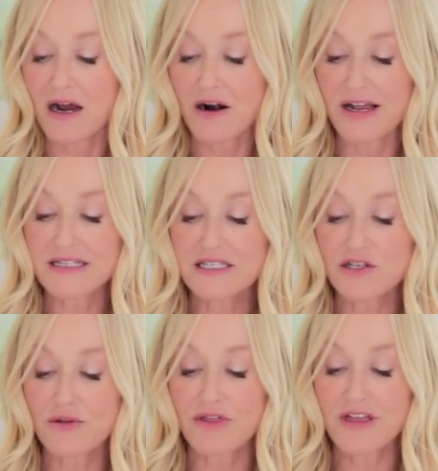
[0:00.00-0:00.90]
all right
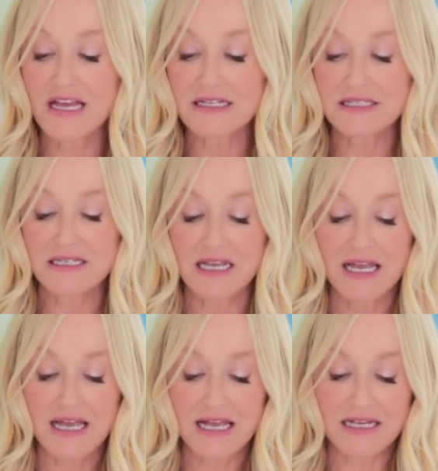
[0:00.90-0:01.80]
so this
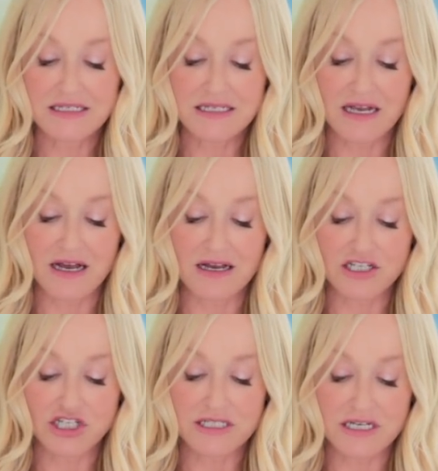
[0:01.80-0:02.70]
is uh,
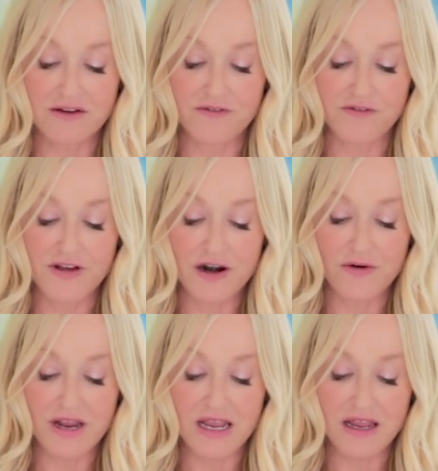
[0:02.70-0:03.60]
just a
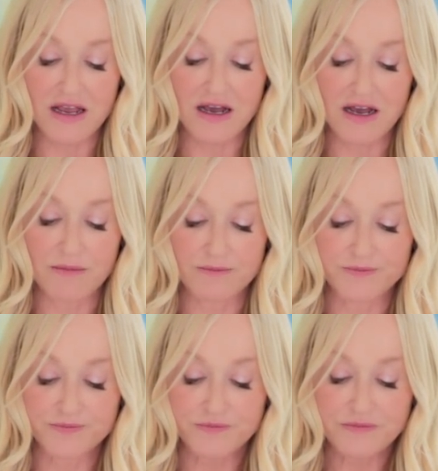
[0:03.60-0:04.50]
very um,
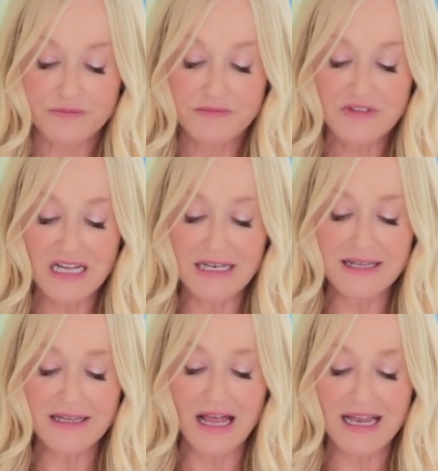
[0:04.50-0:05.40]

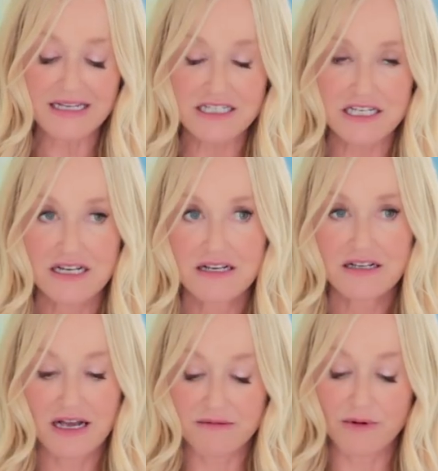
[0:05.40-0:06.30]
light
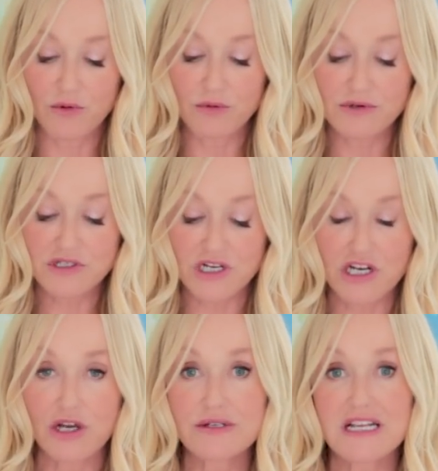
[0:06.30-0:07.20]
I'm almost going
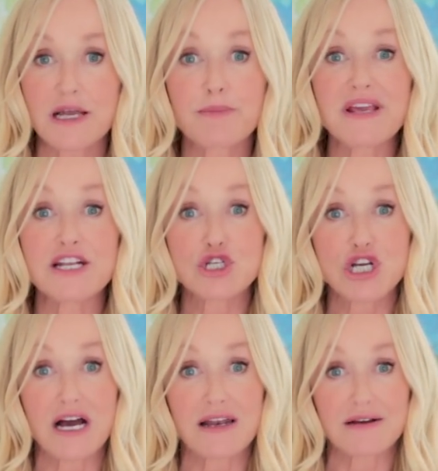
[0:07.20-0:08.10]
to go, it's like a peach
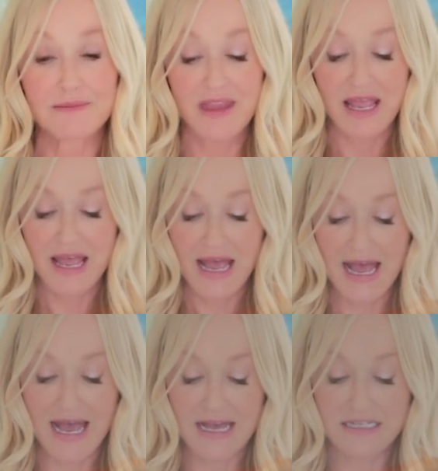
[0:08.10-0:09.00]
color
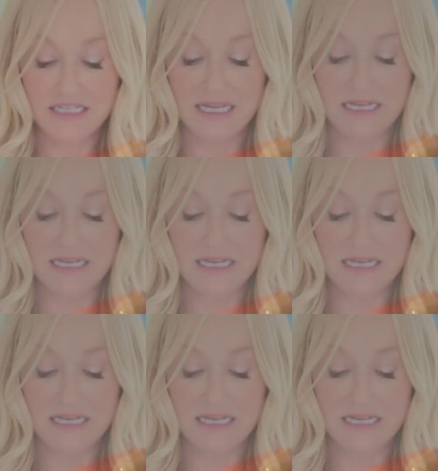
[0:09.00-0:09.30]
and